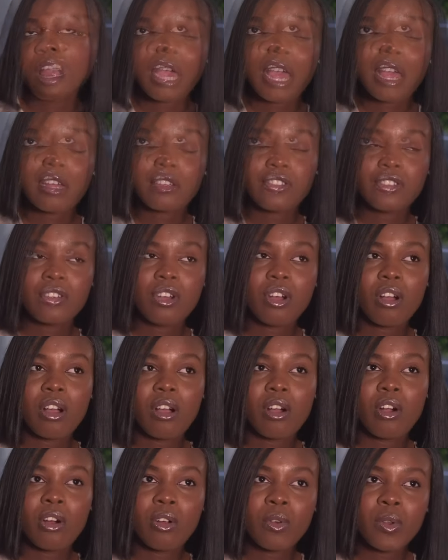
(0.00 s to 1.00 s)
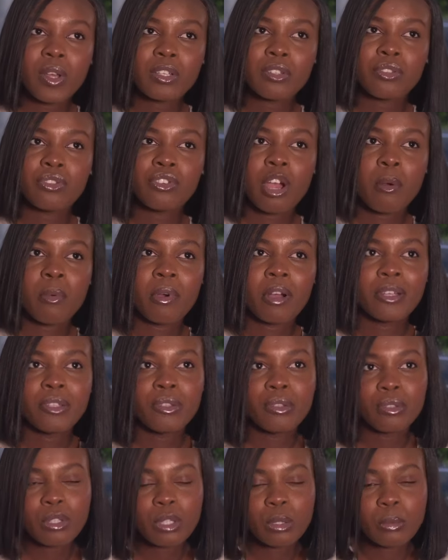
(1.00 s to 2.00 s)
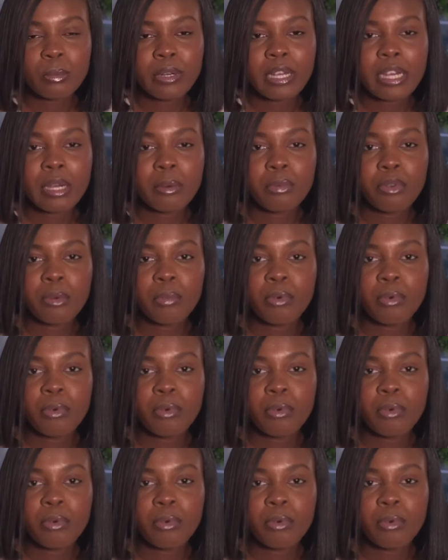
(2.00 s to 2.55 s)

I actually always knew about YouTube library,